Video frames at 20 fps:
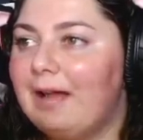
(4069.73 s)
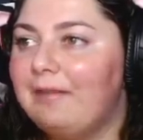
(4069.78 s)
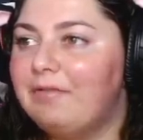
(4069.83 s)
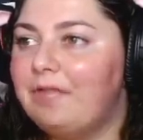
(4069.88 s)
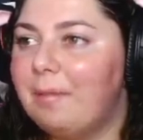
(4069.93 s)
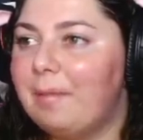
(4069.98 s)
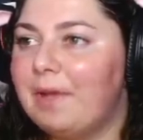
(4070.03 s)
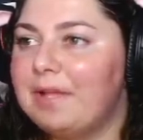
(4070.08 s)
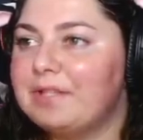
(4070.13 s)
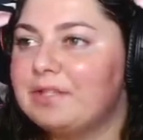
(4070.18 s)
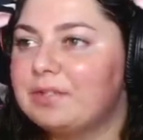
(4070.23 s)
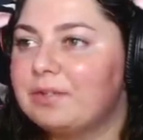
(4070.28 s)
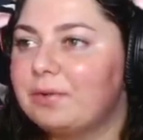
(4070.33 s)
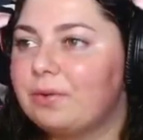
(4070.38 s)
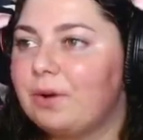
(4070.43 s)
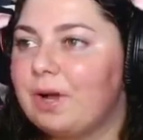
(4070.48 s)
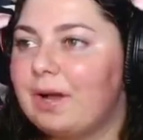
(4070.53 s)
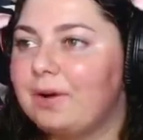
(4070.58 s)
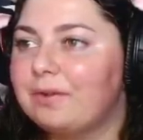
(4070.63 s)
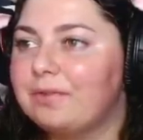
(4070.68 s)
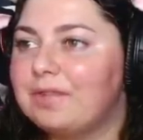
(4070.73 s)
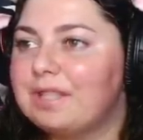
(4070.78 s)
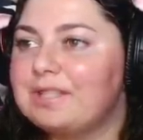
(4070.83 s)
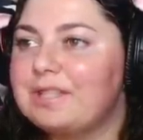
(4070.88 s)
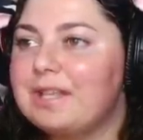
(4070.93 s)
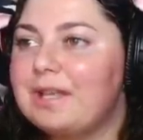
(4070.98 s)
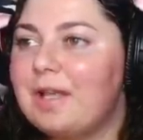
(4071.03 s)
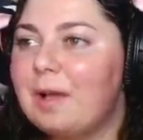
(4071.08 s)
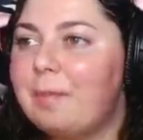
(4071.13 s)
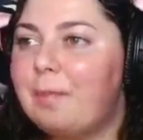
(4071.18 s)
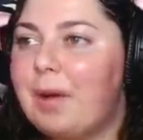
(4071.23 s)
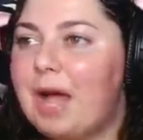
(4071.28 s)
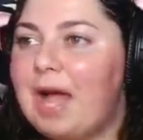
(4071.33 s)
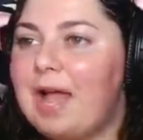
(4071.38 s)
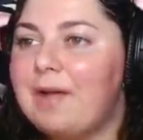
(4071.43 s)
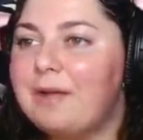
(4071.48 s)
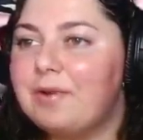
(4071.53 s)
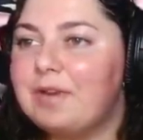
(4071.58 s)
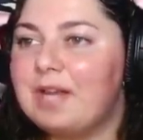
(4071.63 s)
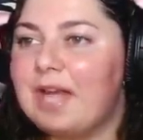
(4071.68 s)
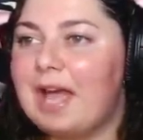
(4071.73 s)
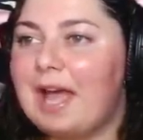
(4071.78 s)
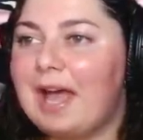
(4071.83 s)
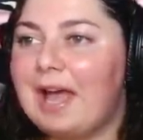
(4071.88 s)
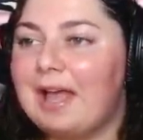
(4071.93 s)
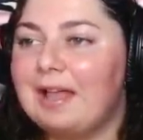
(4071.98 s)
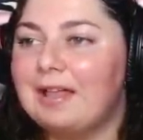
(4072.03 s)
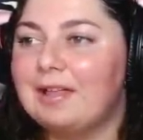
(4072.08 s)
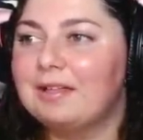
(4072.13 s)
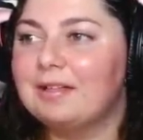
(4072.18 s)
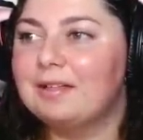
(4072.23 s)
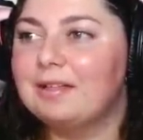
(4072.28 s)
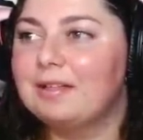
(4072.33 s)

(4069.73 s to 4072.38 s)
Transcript: have the best crown. That's like a pirate hat.